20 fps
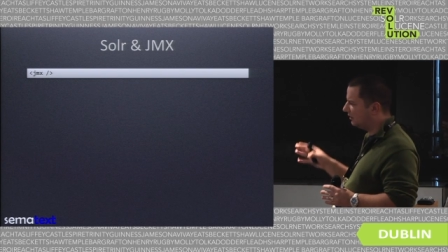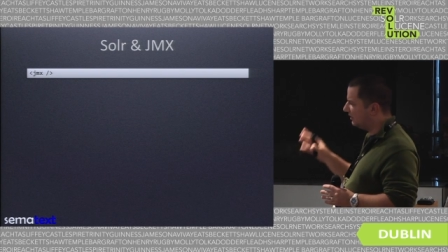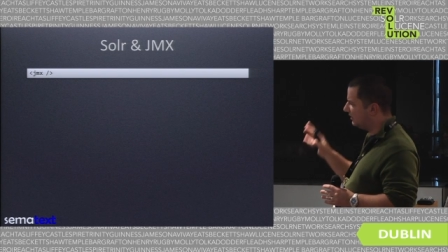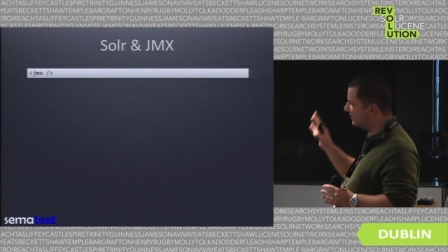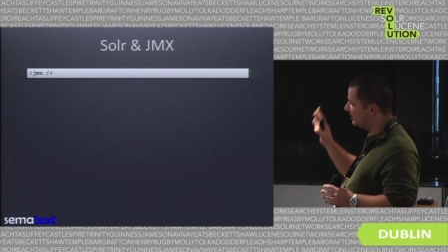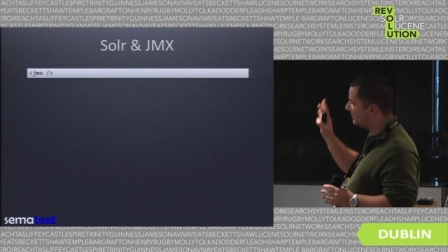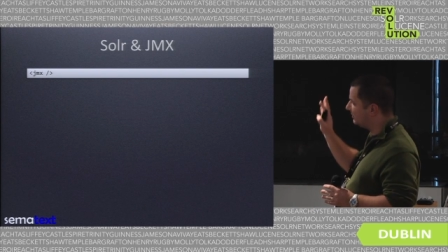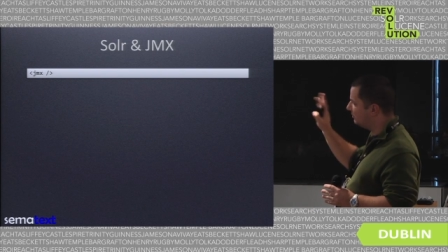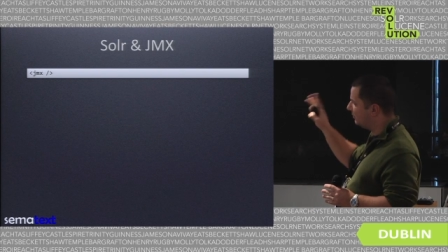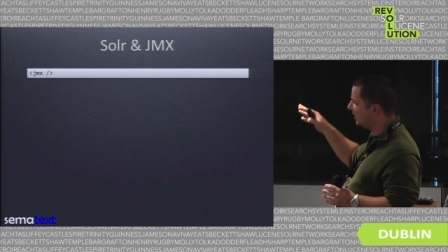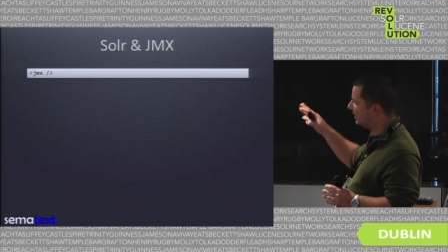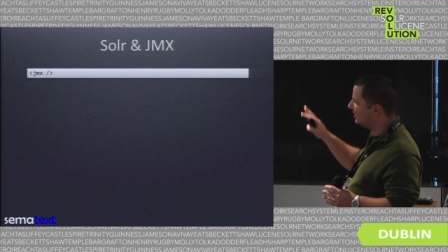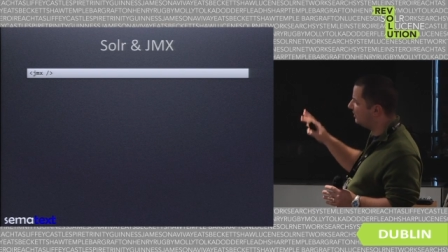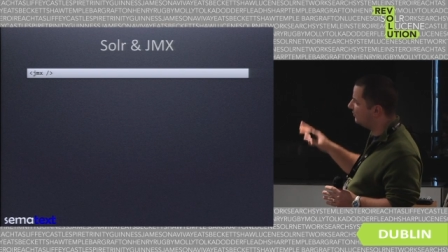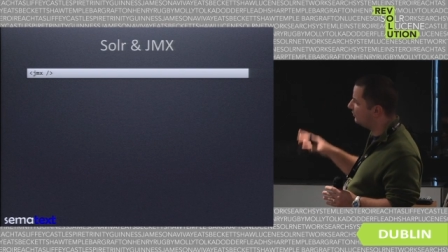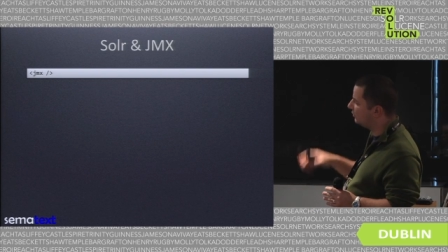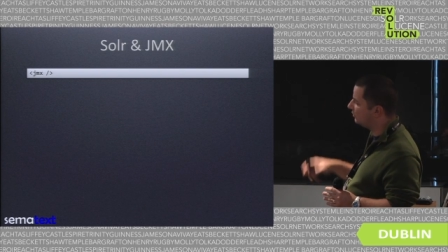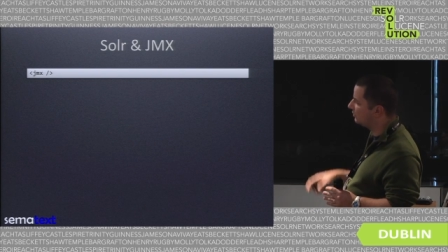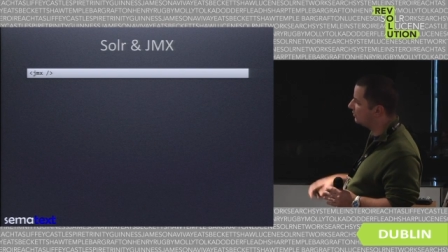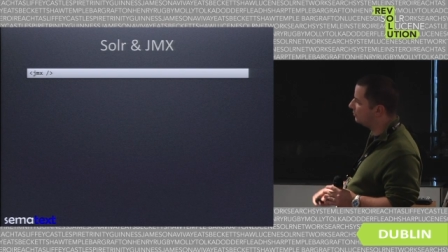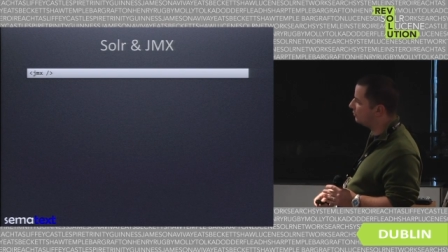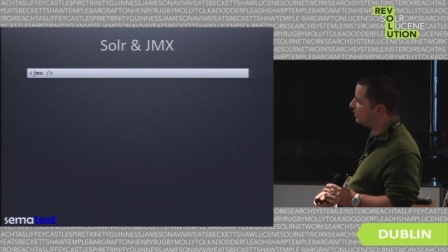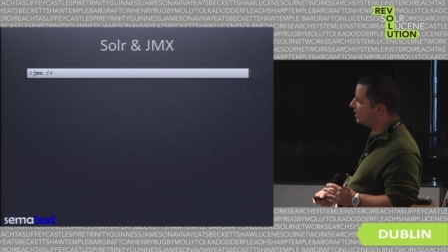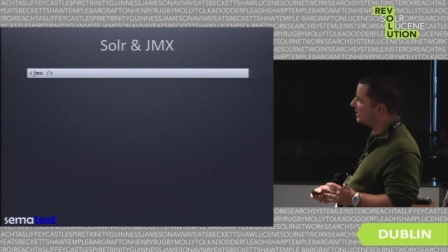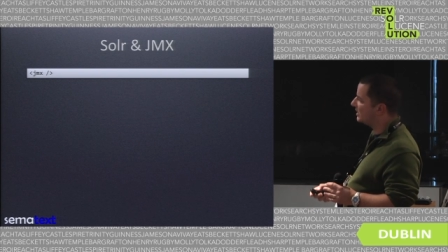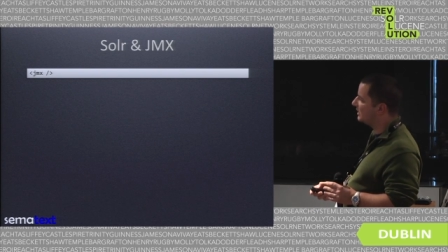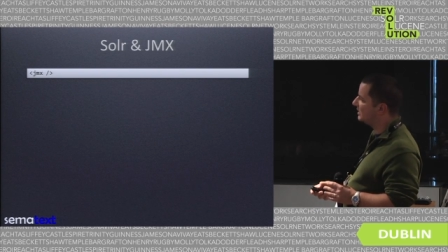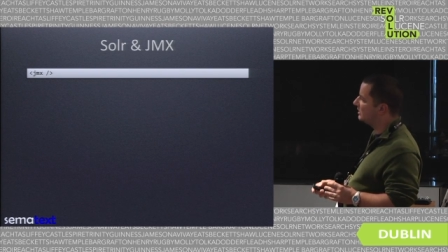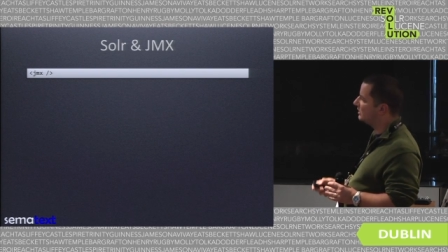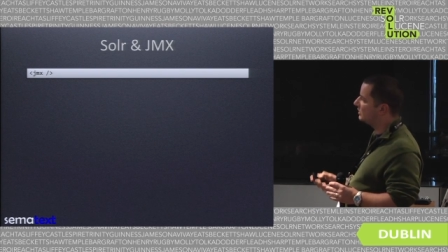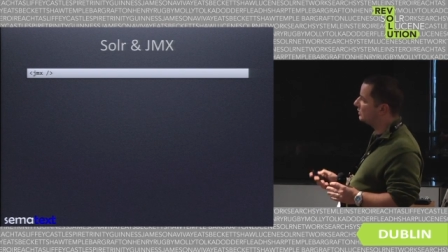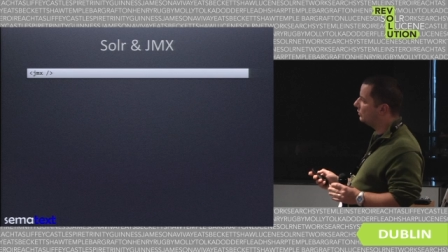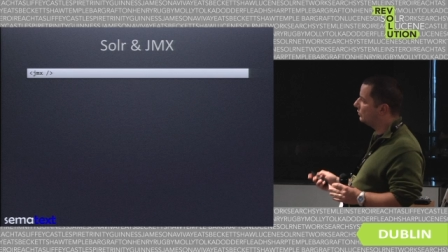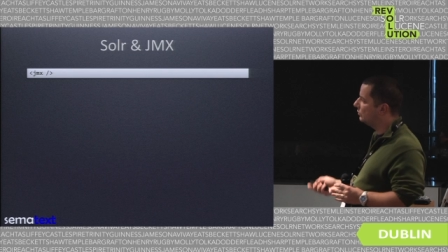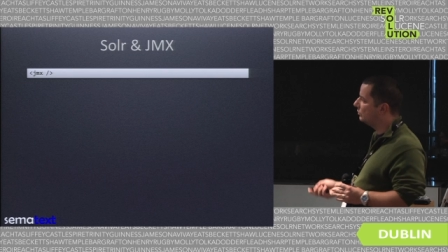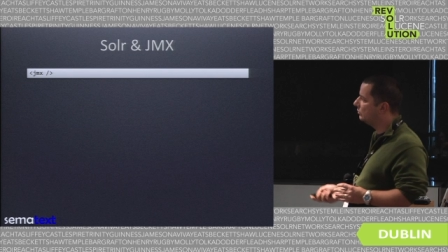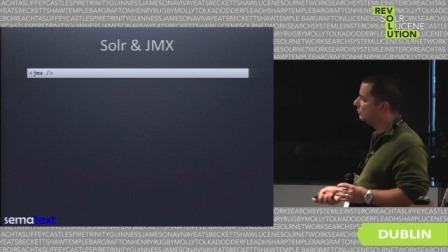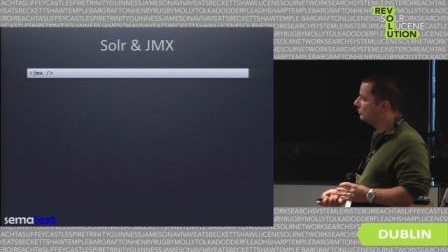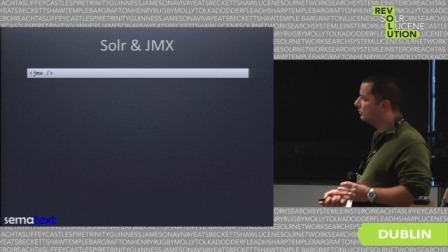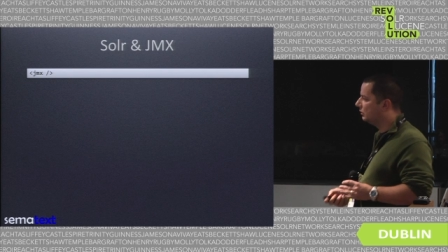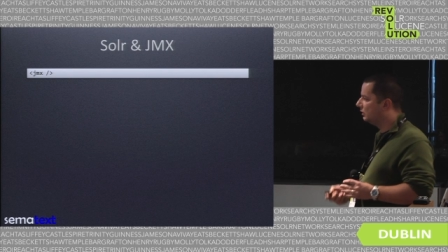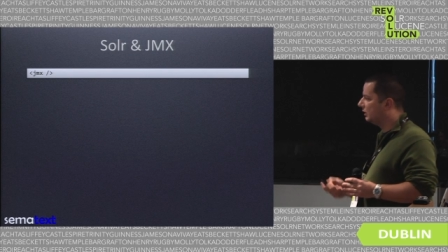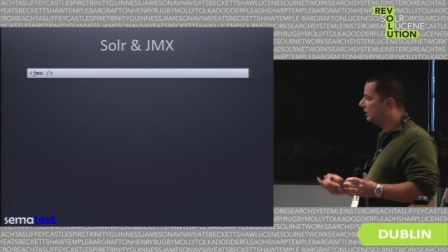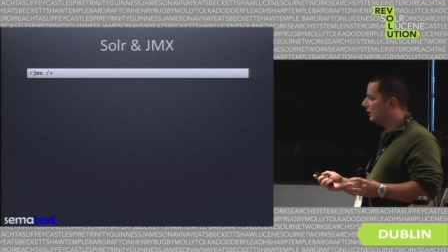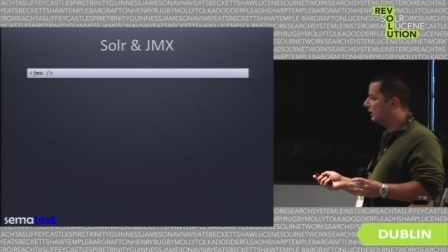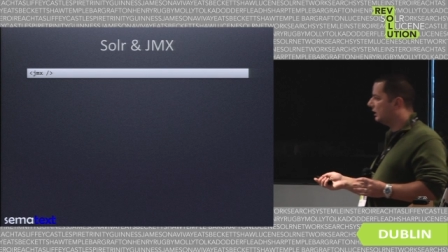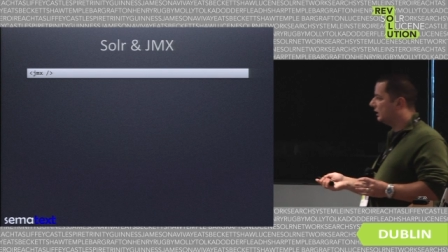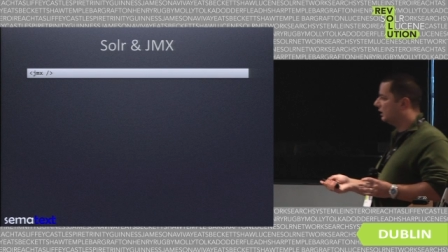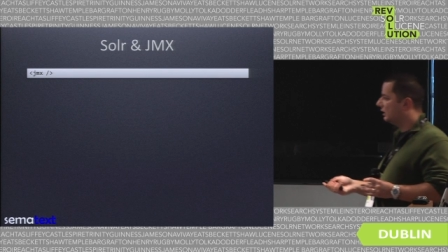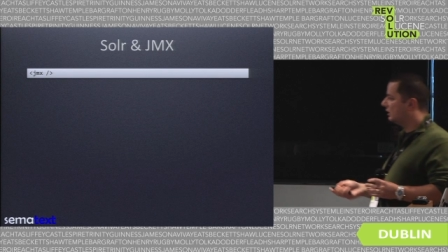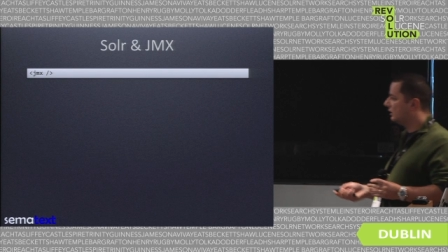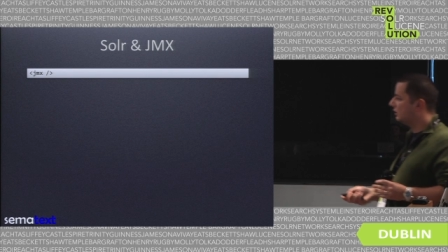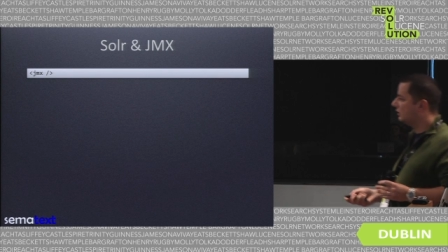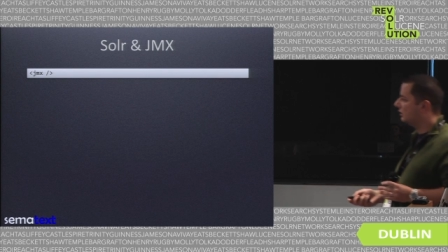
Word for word: it's by default present, so uh,